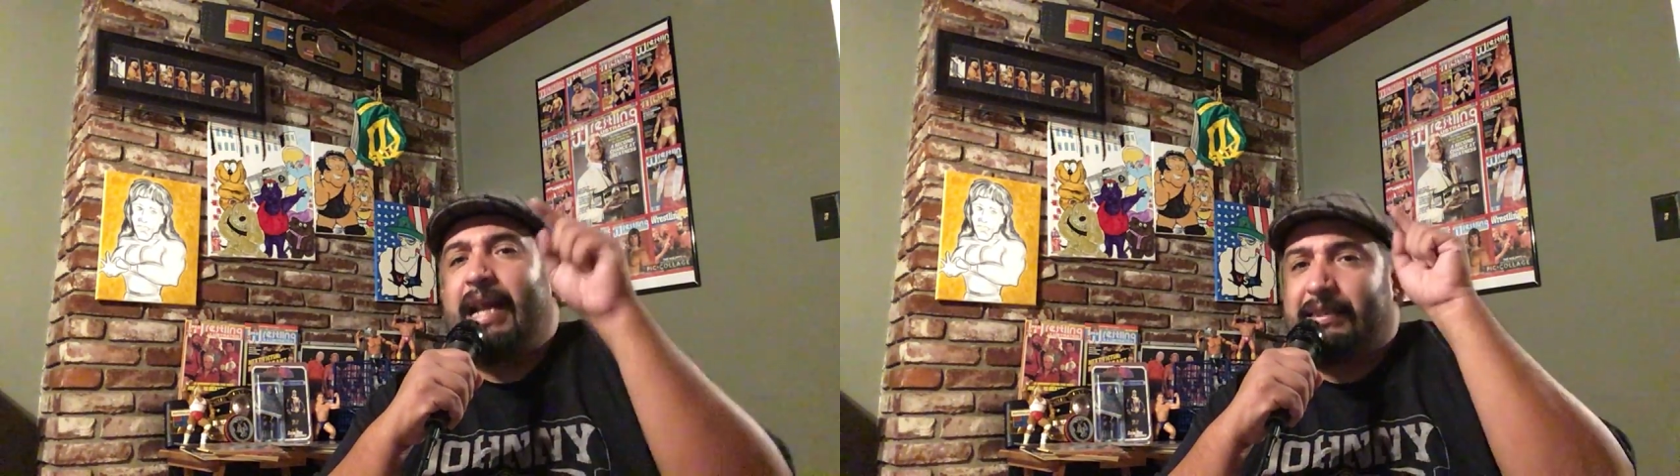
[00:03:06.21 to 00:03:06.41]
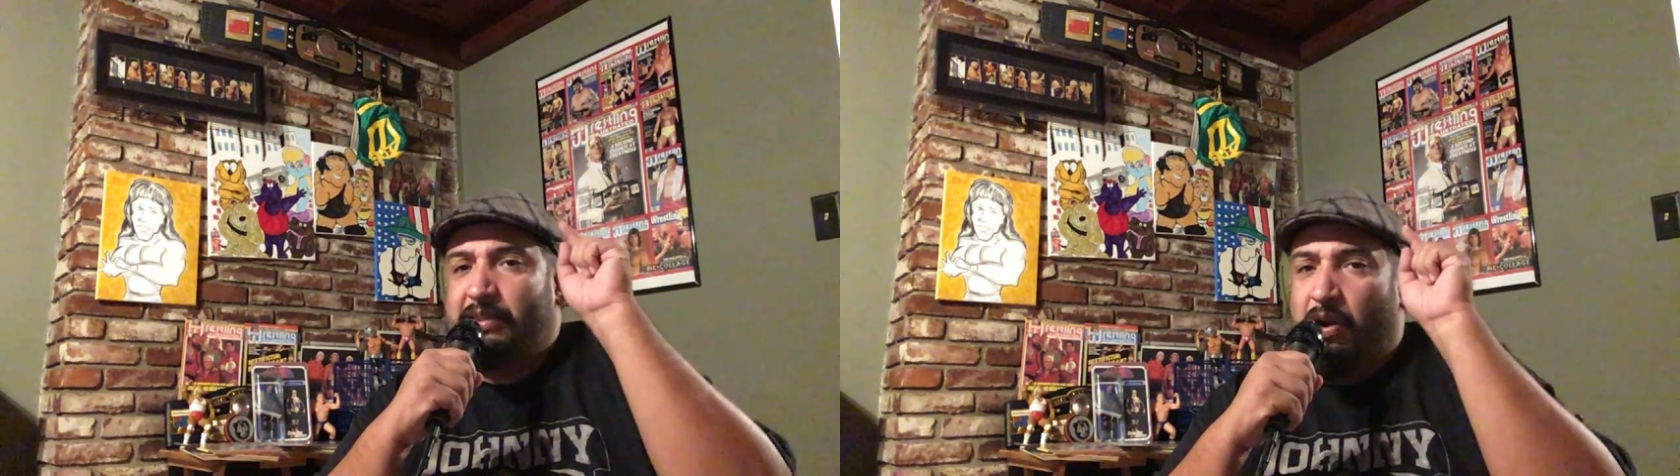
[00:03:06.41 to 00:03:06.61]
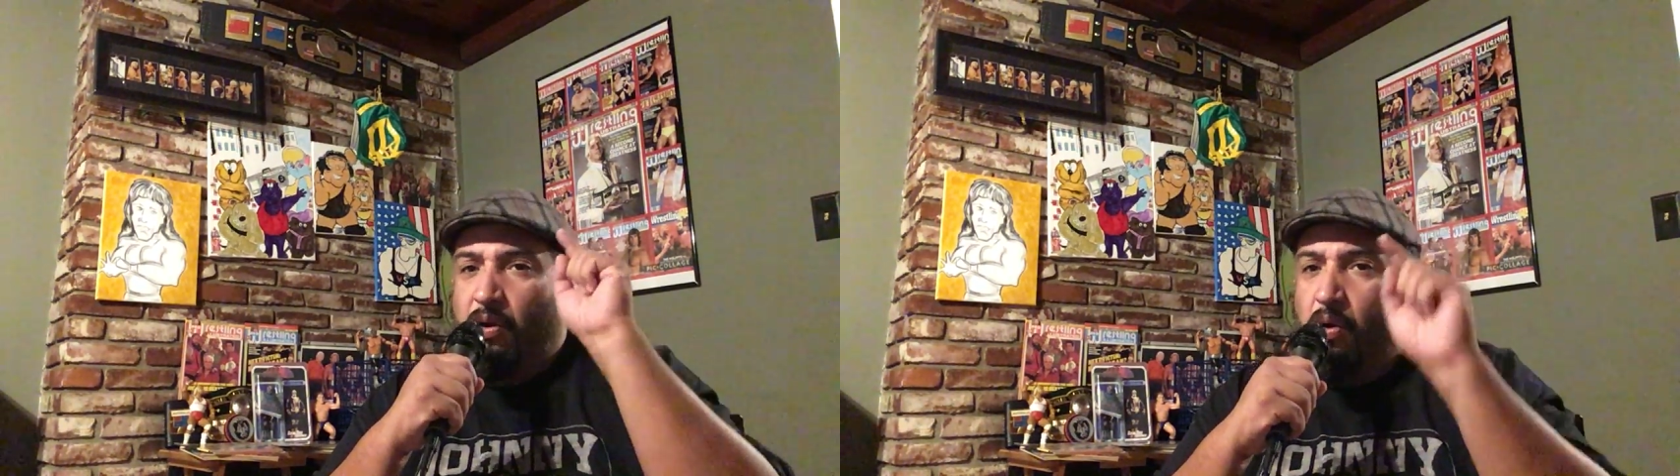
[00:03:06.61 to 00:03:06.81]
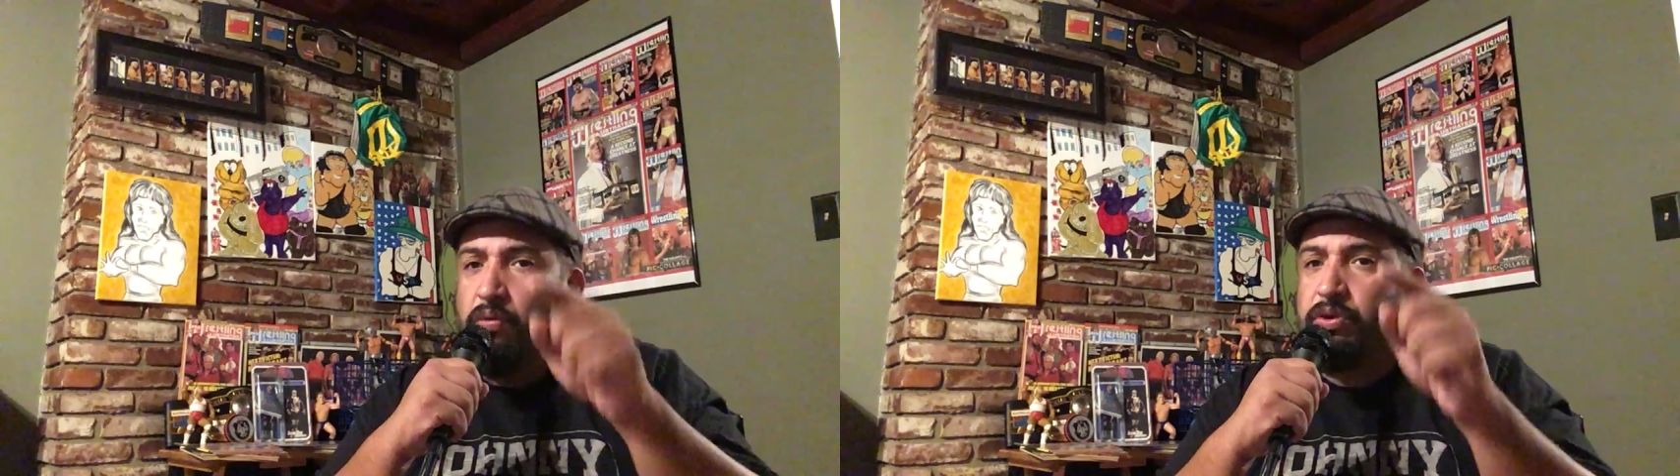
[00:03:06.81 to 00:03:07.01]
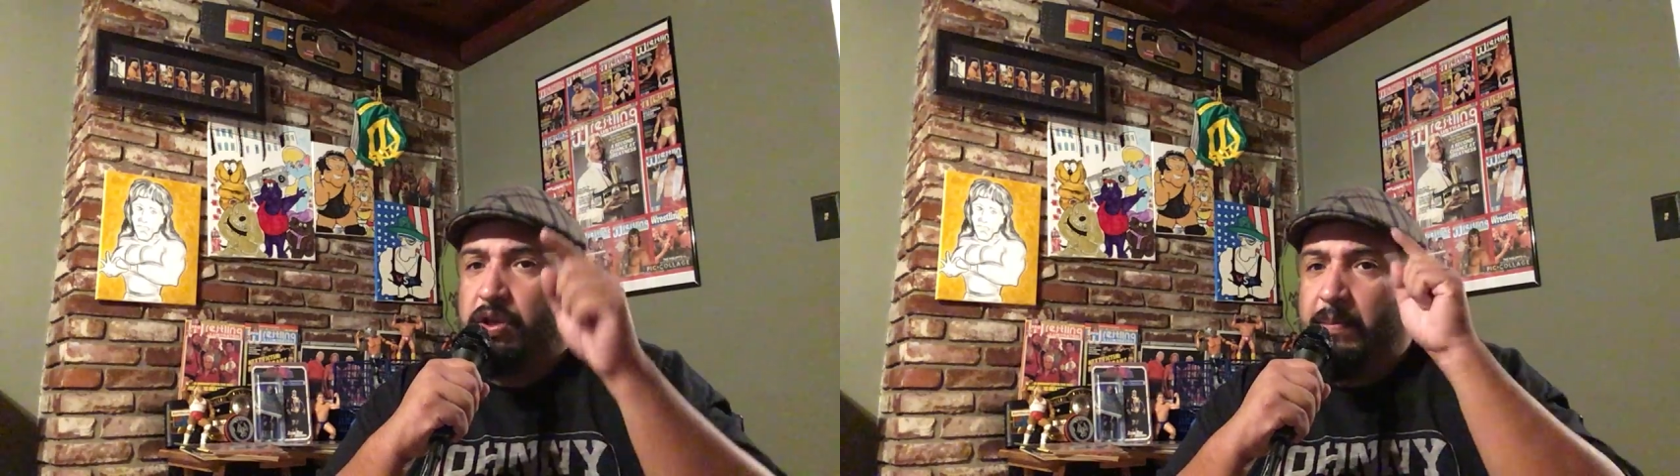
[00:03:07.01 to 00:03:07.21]
That's our
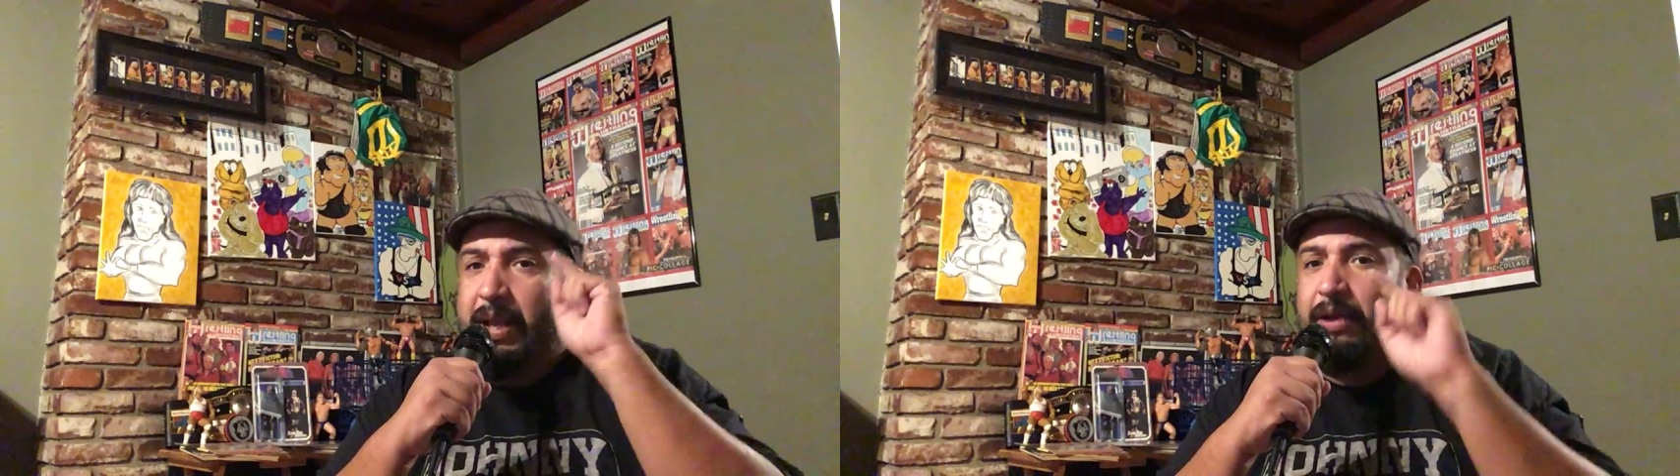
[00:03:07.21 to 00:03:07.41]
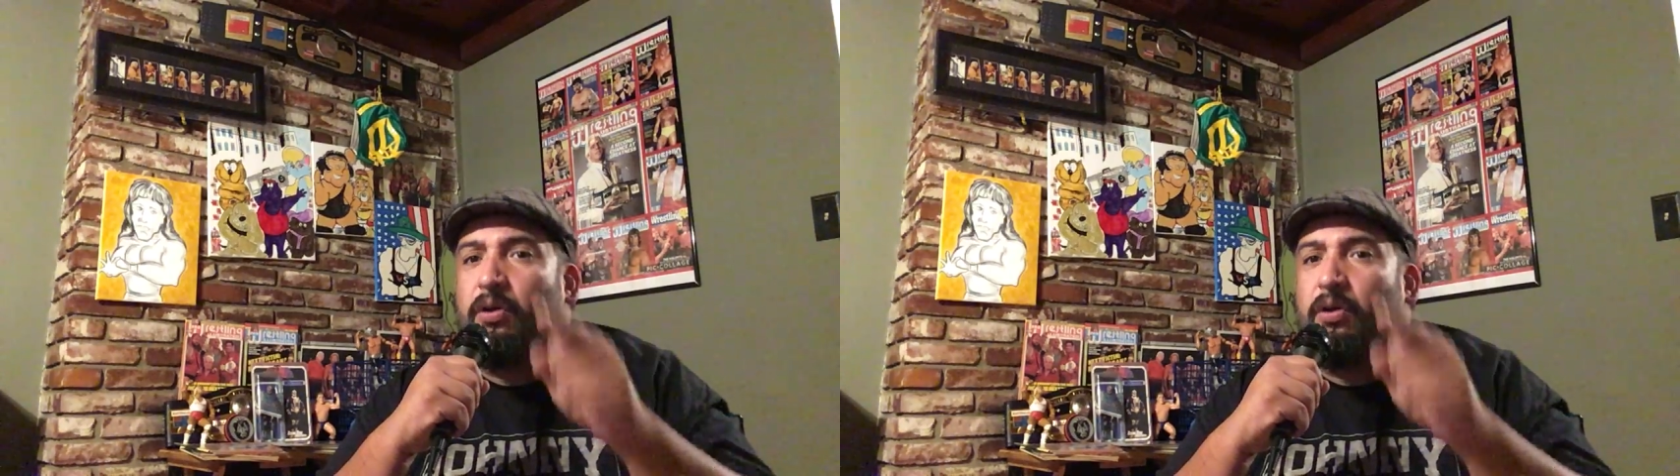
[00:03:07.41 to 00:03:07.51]
ultimate